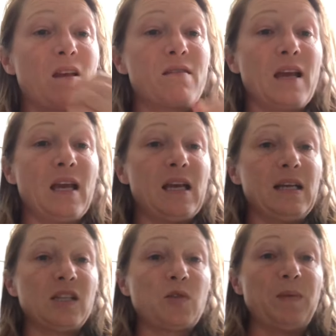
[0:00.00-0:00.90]

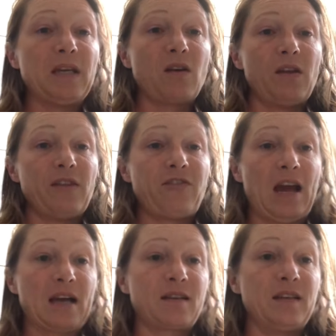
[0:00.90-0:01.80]
they speak on the
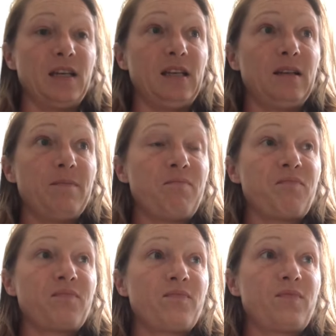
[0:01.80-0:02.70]
fact that
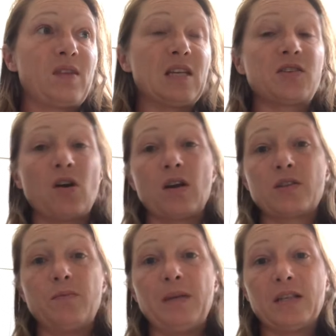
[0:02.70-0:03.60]
these
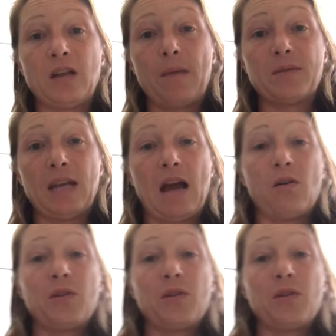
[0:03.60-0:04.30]
dogs would be adopted out.